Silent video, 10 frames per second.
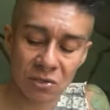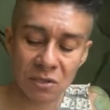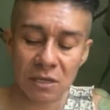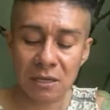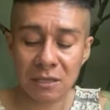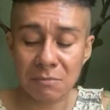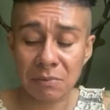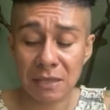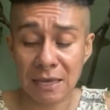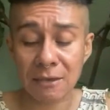like the
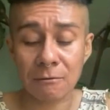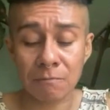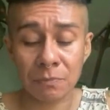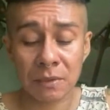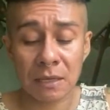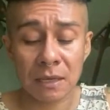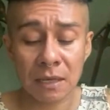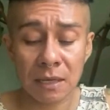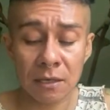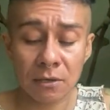plan,
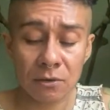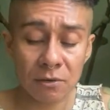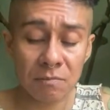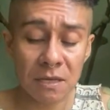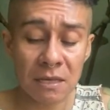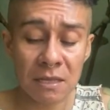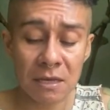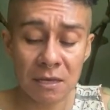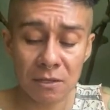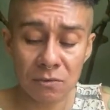it could be
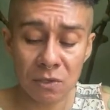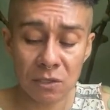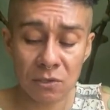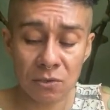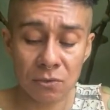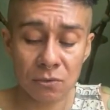that you need to